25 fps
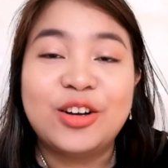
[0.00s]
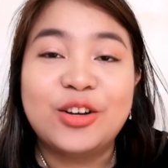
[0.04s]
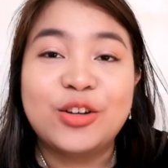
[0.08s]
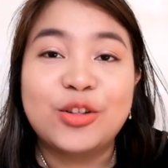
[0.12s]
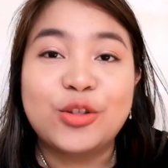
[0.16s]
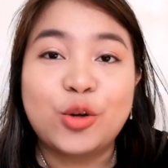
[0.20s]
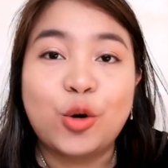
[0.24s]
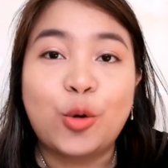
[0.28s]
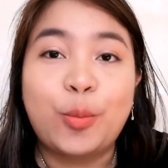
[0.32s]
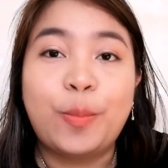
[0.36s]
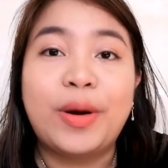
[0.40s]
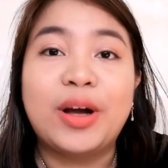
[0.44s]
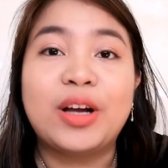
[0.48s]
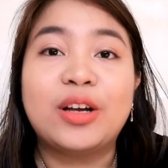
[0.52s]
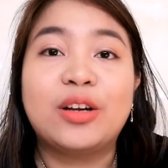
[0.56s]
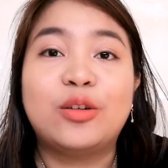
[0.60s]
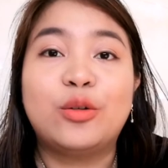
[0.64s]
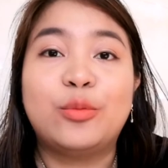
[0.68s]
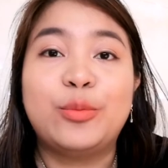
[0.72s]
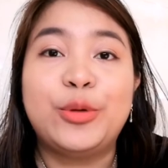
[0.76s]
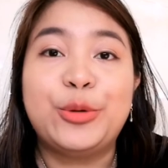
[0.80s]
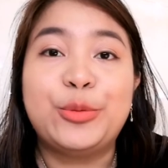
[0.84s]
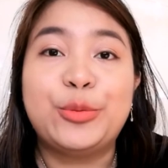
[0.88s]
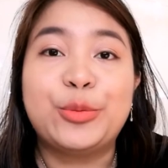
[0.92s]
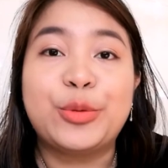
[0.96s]
So, pag
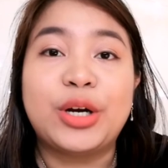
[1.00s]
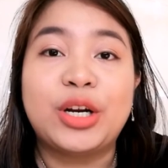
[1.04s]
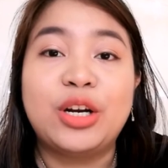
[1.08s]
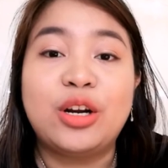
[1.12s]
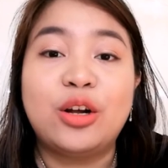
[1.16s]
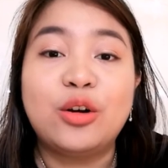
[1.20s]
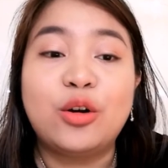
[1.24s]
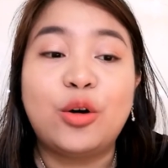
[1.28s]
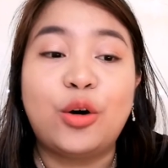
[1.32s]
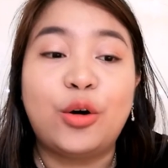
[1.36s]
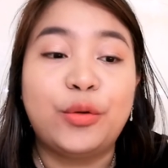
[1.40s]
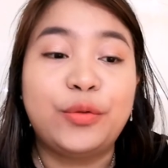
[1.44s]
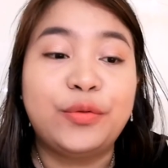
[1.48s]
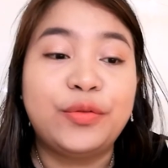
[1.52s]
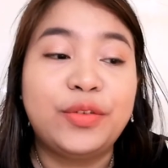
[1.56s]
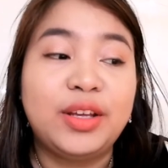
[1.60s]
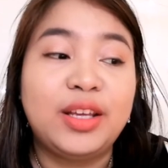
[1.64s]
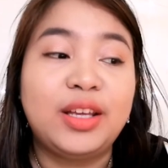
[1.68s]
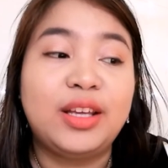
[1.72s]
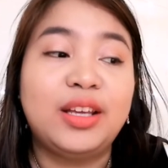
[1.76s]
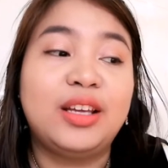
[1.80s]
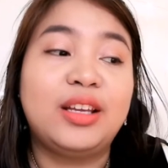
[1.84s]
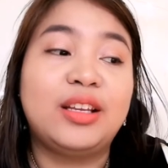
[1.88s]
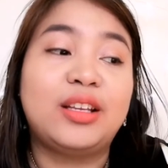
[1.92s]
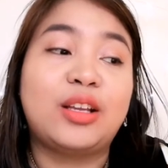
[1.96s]
uminom ka ng
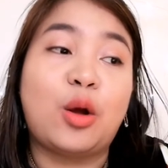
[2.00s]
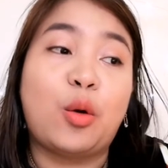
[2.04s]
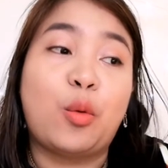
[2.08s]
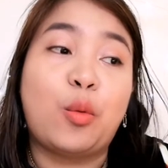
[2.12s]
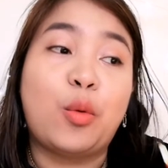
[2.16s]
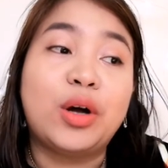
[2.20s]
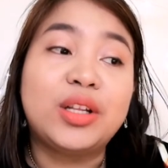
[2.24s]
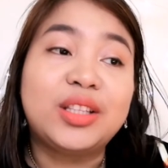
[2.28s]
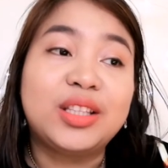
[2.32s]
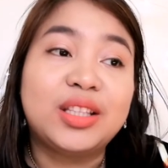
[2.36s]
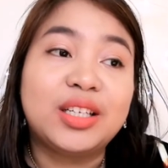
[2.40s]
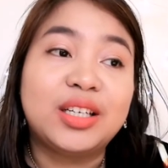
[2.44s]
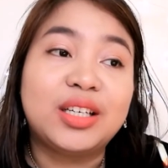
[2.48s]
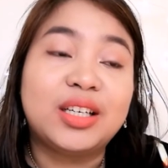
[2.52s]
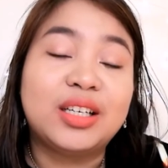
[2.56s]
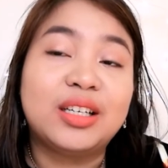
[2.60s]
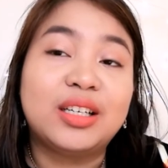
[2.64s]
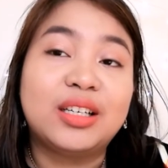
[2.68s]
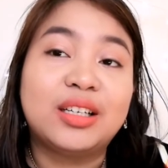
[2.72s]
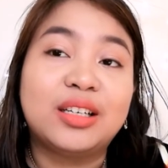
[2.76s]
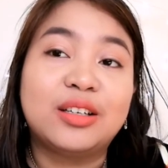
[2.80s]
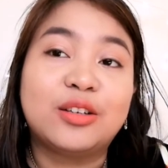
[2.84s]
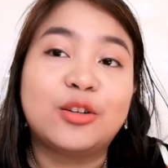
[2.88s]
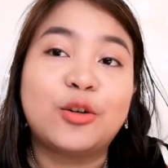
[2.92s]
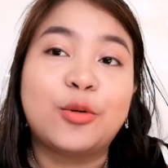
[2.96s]
coffee, ng
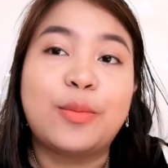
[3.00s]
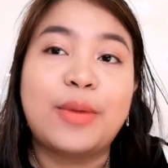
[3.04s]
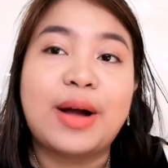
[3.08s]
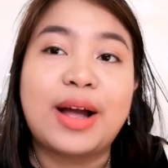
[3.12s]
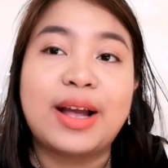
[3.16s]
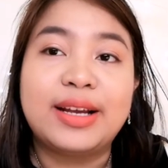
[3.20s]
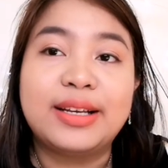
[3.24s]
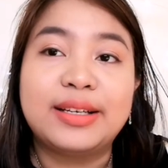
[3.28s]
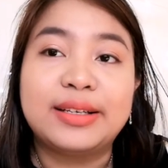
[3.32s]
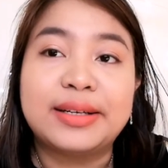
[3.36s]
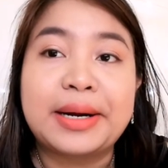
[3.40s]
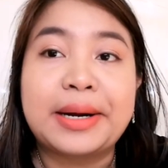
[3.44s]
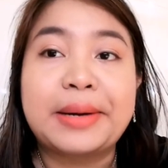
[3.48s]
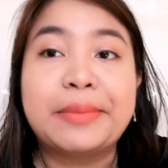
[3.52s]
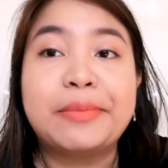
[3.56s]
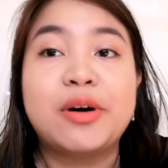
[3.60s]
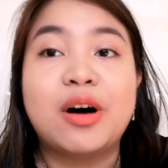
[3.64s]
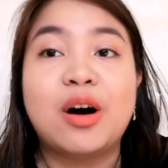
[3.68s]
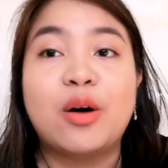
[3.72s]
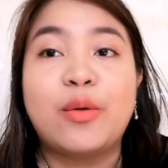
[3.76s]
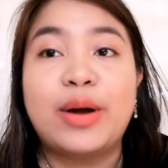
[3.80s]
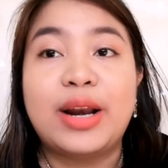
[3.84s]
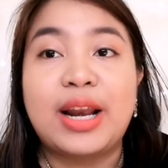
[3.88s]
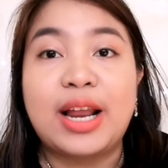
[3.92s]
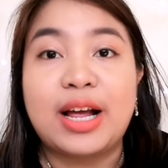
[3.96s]
water, kumain ka,
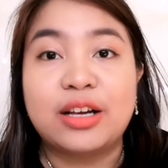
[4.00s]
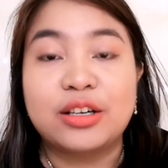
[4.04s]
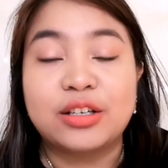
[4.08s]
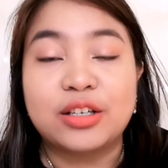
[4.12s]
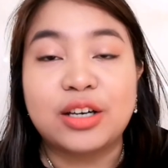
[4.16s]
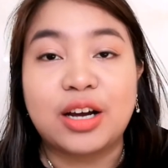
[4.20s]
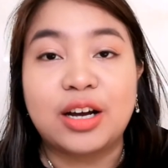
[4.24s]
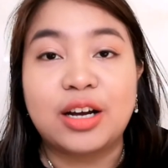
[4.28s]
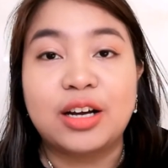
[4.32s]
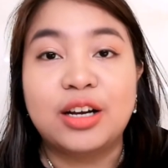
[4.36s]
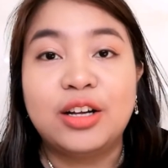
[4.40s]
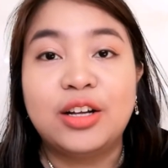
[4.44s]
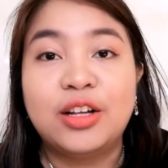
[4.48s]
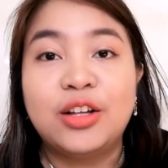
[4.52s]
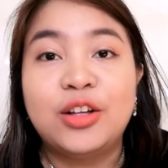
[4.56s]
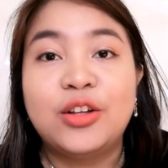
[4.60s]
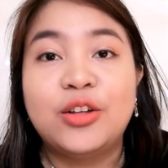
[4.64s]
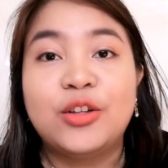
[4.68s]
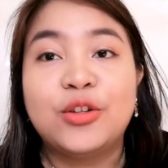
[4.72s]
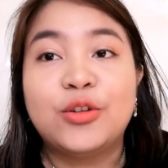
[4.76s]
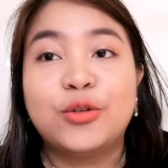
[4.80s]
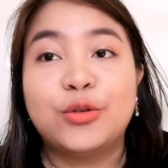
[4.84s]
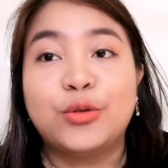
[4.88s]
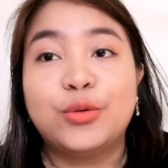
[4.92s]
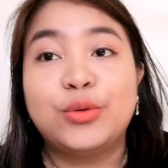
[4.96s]
mawawala siya.
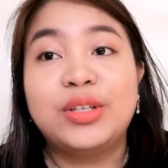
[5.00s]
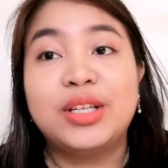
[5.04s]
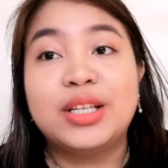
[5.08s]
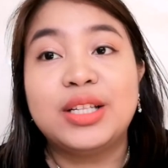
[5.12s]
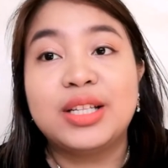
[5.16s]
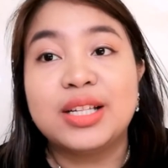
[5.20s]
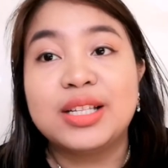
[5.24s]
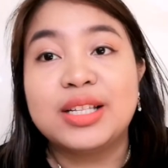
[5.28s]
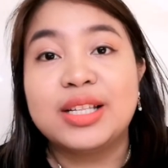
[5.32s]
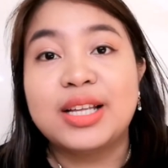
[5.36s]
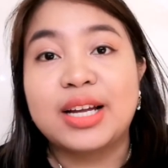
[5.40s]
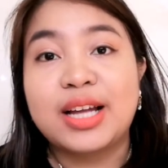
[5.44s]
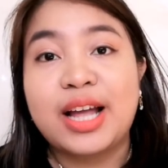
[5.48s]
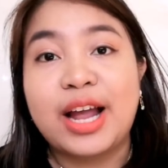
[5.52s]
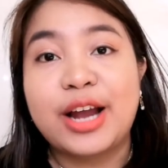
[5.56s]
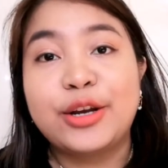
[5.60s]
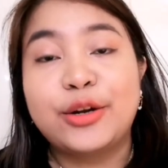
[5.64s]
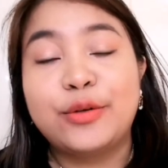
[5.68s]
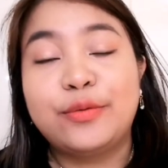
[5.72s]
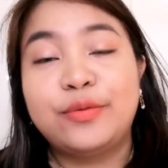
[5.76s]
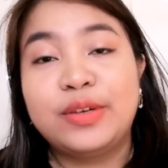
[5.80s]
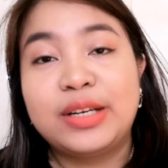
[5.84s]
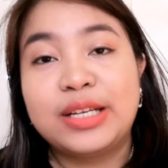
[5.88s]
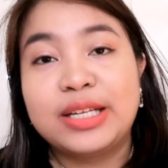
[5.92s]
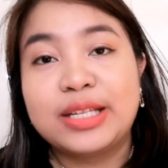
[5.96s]
So, this is the kind
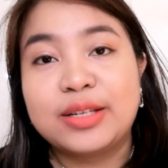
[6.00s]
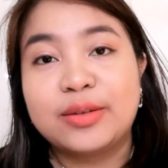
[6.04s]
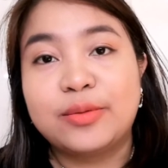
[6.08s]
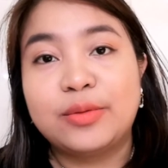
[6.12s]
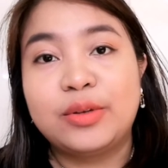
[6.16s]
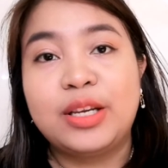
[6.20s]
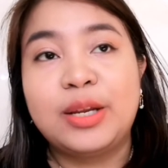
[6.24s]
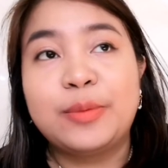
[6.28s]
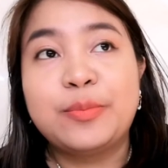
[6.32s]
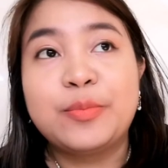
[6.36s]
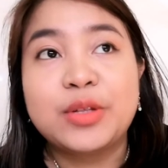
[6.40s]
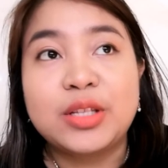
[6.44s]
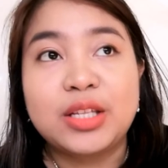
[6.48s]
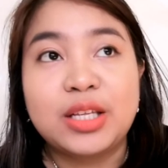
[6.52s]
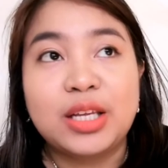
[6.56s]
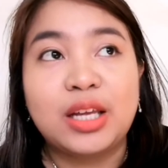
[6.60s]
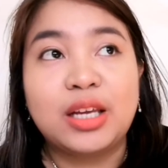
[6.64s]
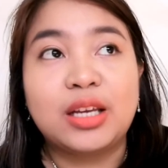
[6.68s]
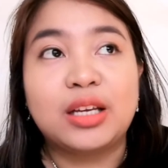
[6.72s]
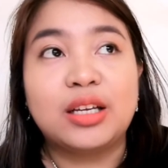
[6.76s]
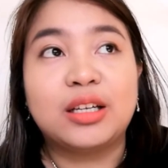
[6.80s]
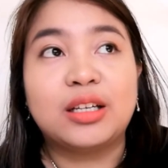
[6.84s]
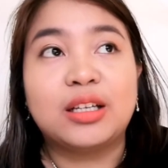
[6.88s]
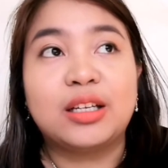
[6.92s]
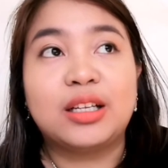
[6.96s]
of lipstick
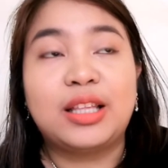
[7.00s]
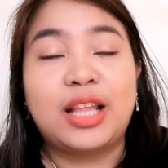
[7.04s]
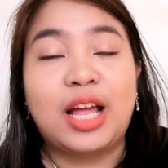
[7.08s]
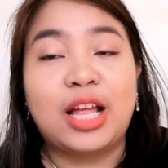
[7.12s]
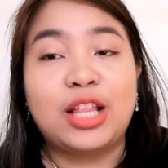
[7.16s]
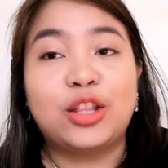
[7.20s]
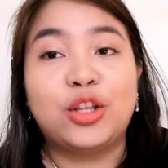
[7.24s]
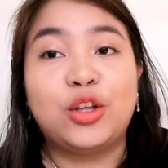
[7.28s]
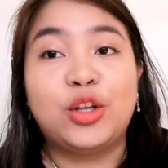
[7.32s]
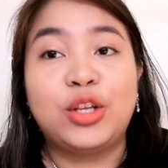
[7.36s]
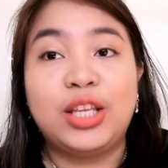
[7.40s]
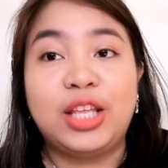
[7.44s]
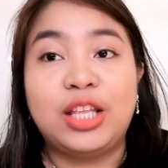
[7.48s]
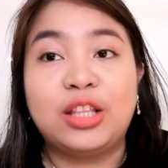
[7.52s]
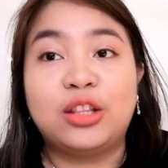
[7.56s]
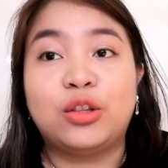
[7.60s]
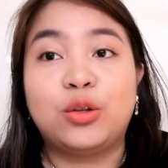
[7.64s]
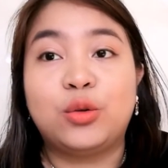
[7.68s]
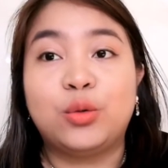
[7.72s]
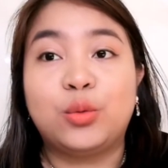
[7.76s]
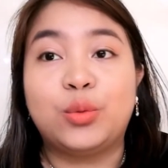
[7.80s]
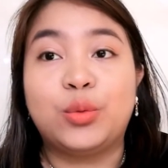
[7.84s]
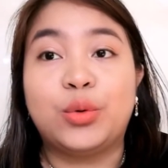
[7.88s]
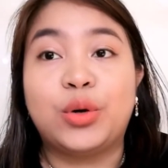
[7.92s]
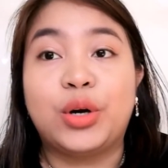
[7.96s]
that you need
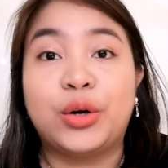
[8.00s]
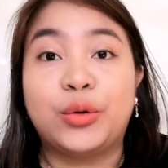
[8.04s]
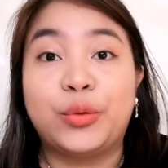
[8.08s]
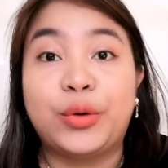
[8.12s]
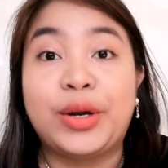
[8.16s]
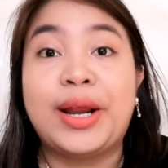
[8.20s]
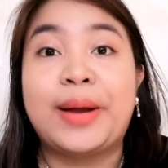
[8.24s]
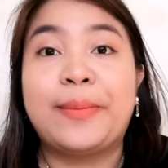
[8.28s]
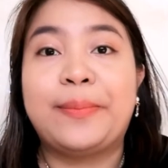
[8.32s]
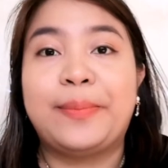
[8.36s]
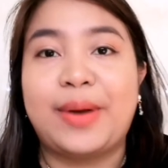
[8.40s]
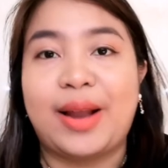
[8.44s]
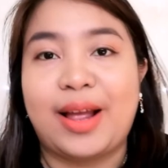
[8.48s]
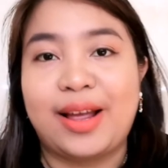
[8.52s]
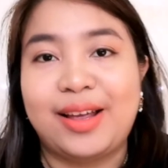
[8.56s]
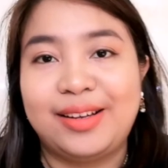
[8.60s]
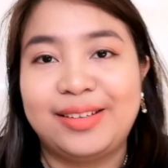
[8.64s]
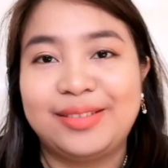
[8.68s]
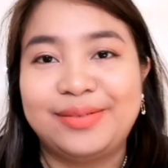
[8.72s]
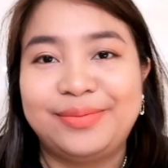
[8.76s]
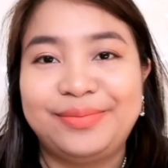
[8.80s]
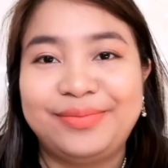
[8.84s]
to reapply.